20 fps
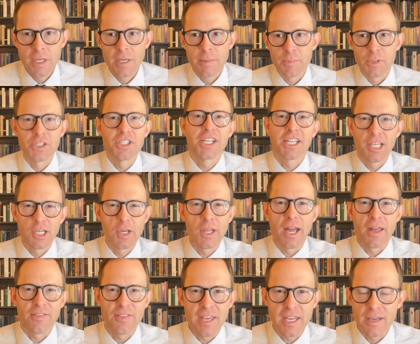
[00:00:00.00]
Particularly, I
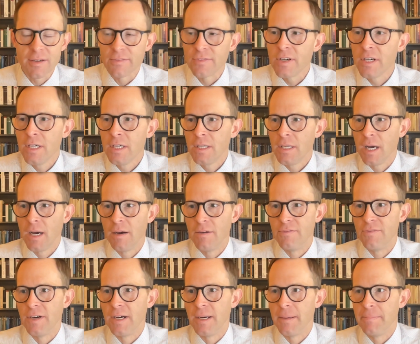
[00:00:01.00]
think of
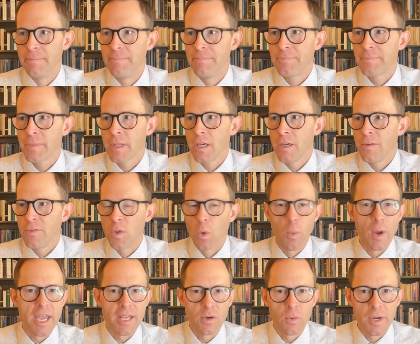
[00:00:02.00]
the
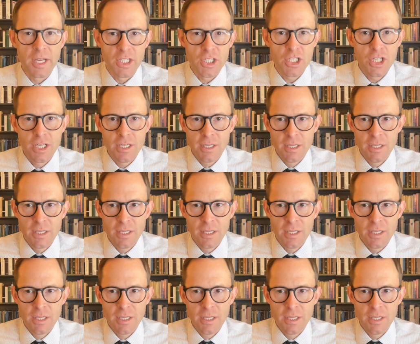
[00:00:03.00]
way in which